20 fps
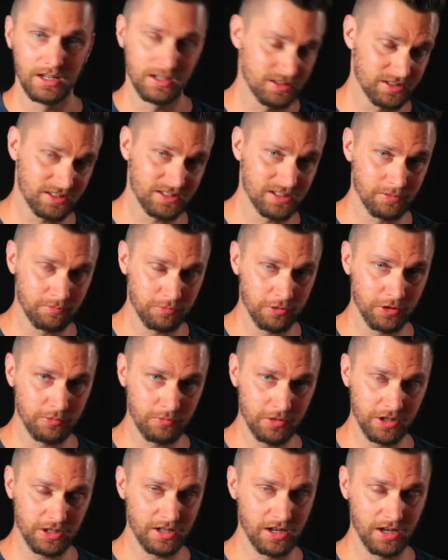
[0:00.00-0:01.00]
simply
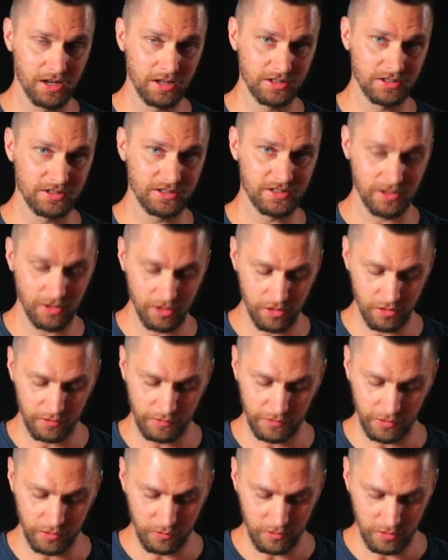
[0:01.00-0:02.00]
because
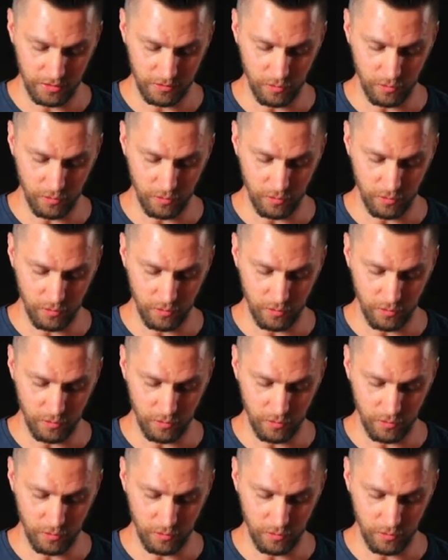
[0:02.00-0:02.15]
of